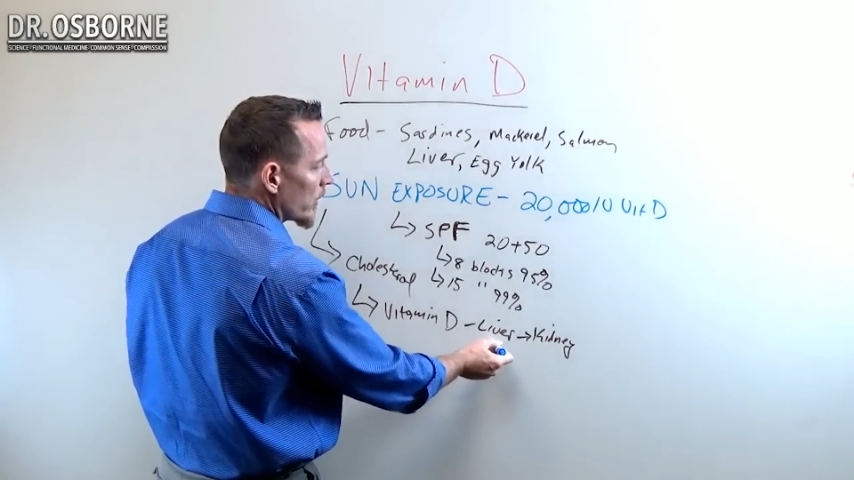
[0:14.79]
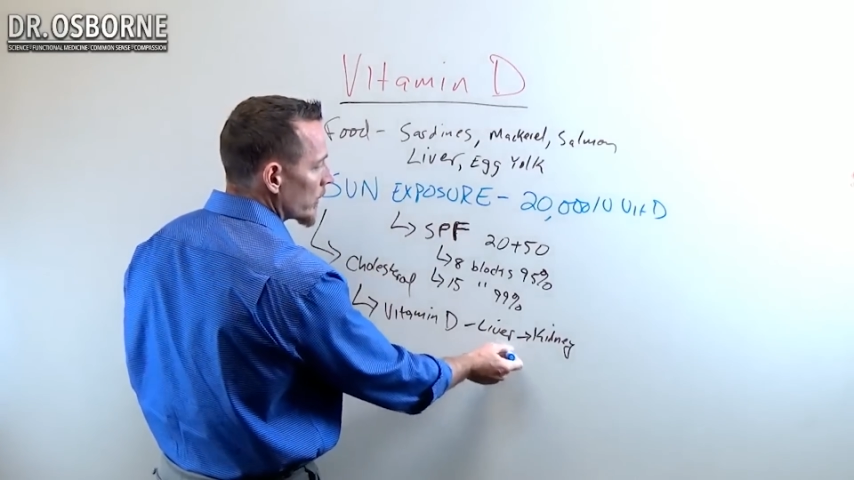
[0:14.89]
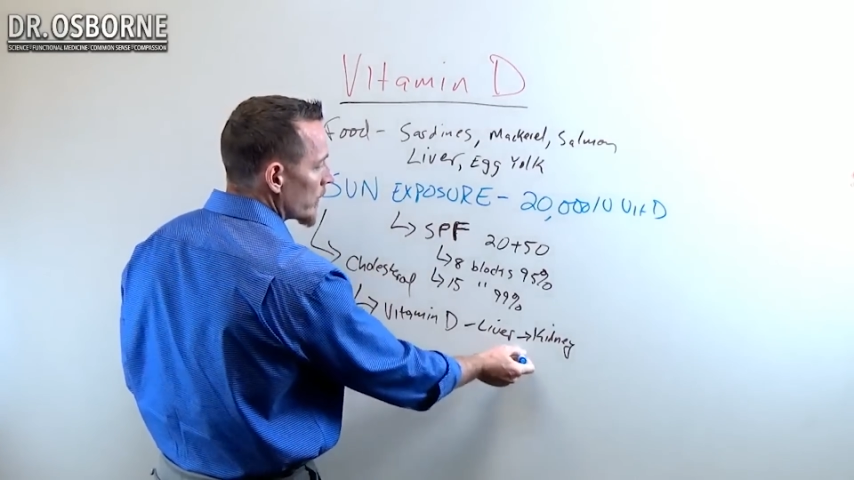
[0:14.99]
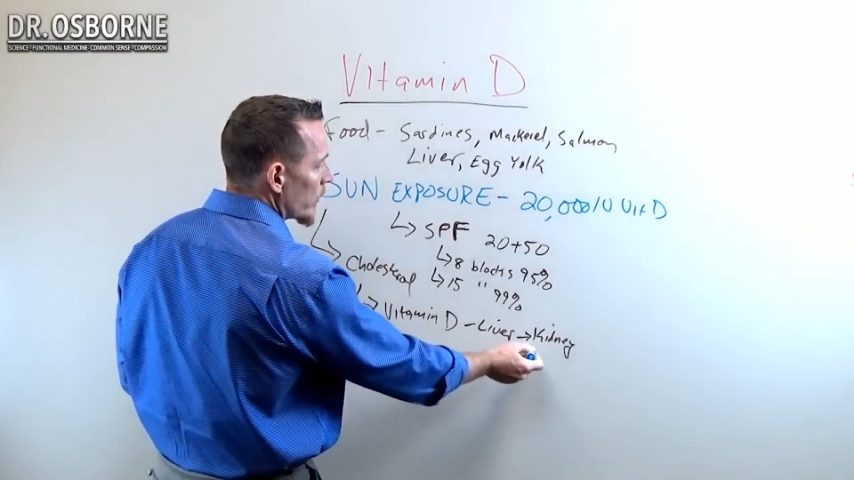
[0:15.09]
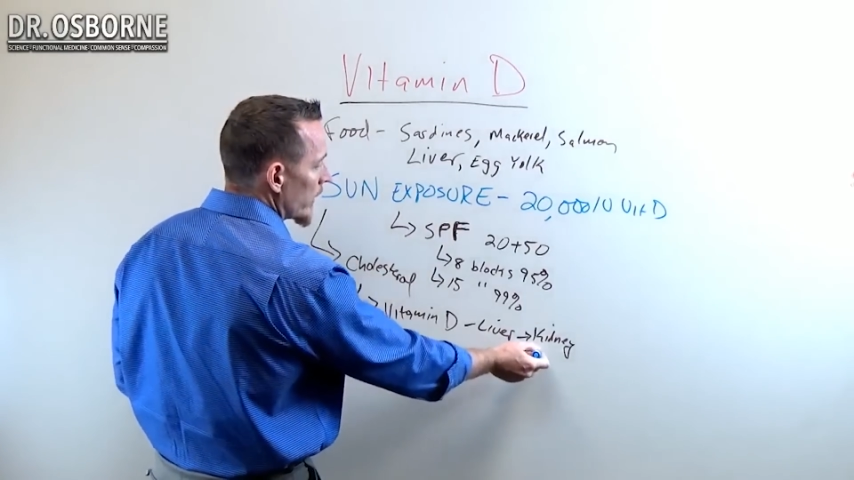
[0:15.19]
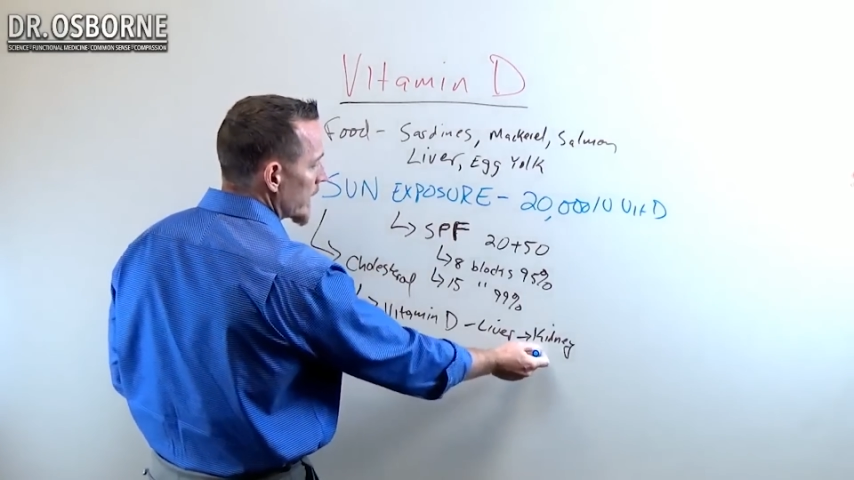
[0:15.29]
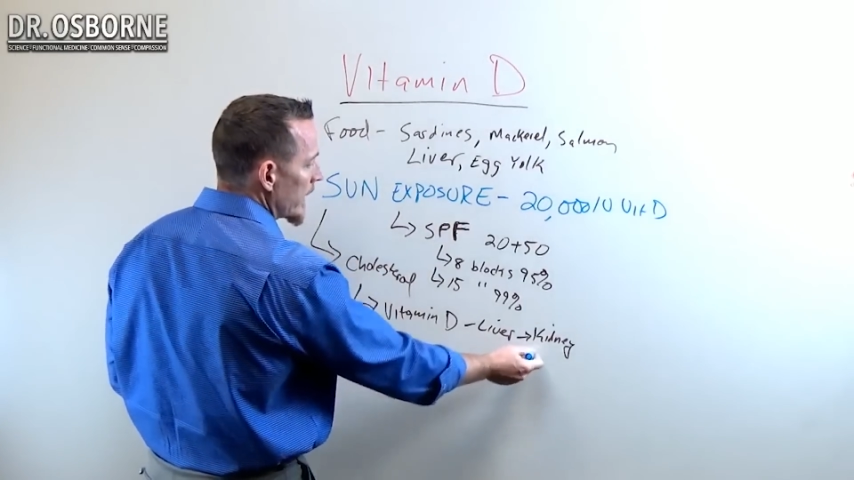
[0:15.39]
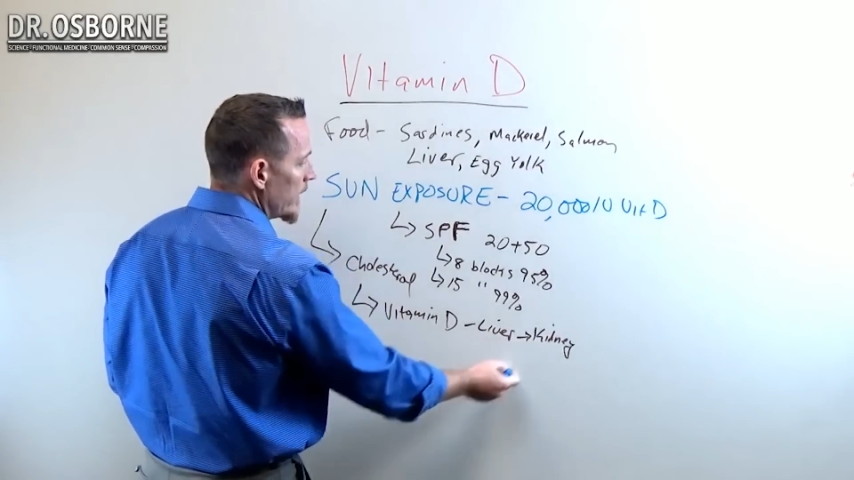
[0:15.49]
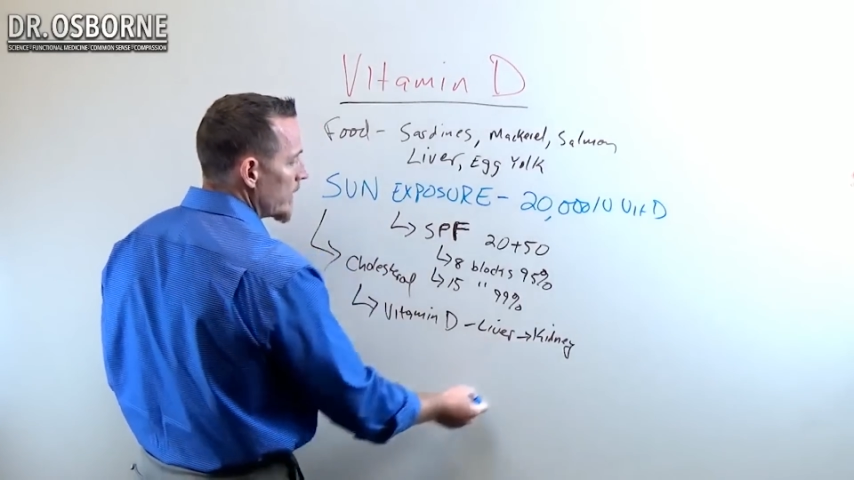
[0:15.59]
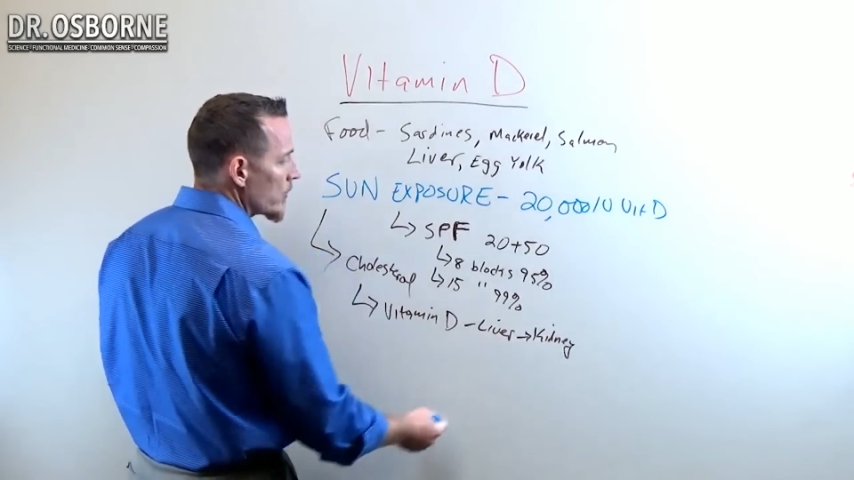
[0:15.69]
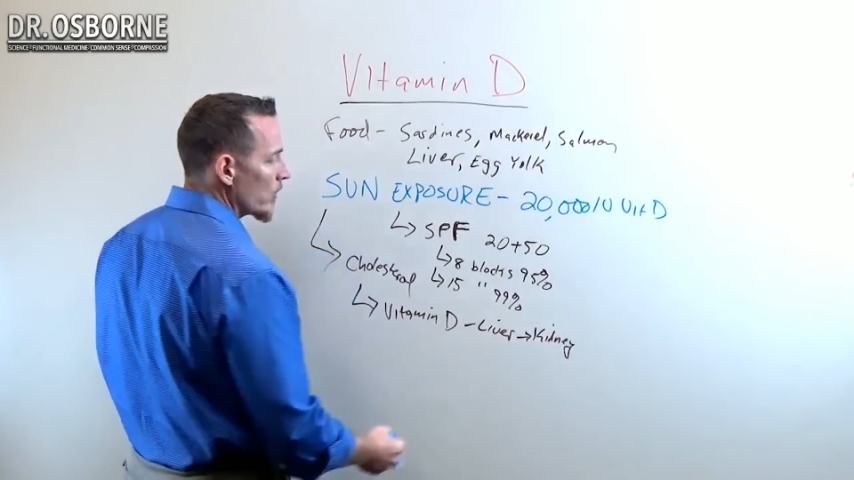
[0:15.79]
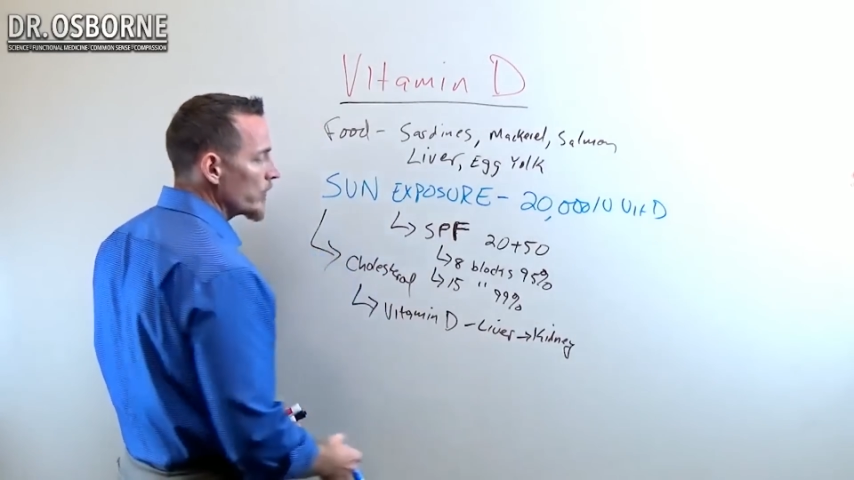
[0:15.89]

in the liver and kidneys.